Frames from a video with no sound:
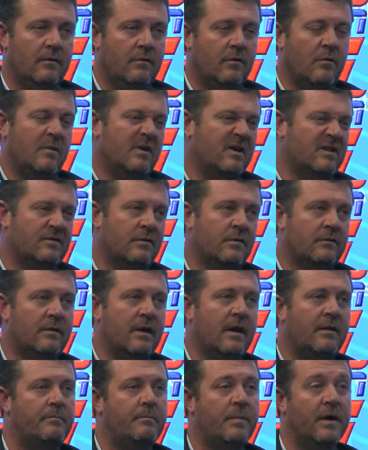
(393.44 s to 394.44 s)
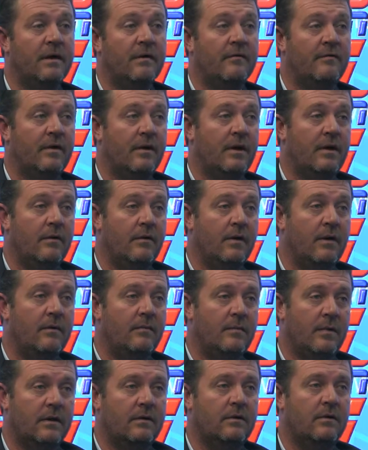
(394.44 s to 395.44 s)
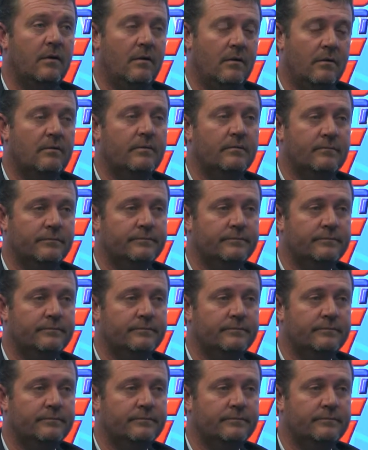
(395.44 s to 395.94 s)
normally it's not that big of an area, but yeah.